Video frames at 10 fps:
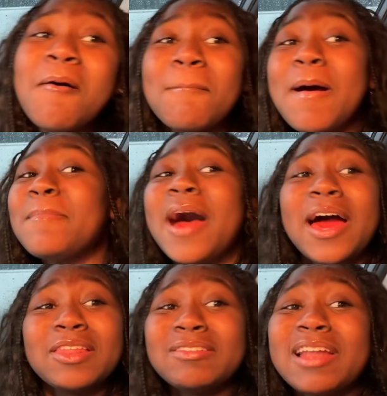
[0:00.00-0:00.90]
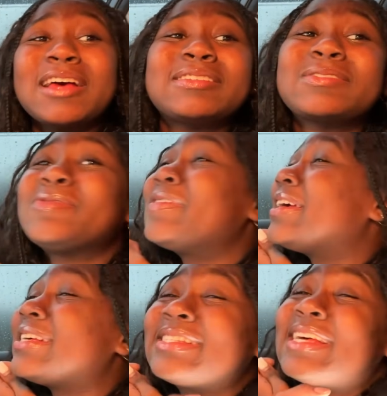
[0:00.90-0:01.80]
Mom, how do you not
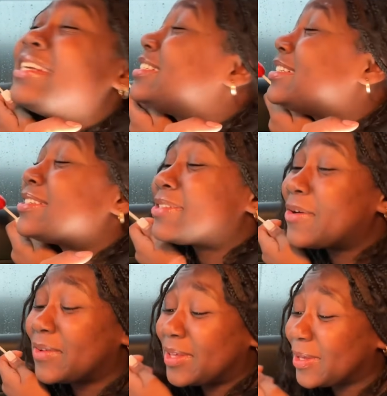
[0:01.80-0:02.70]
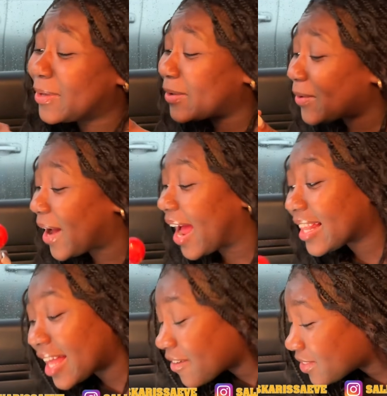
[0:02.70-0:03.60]
squeeze, man? She's so cute. I
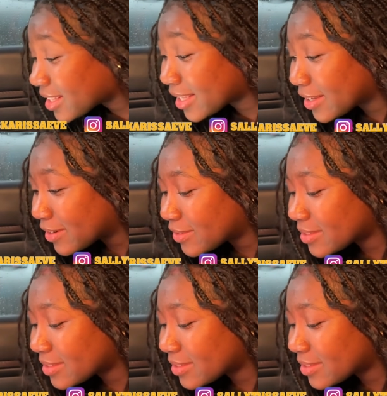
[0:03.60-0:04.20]
love you, littles.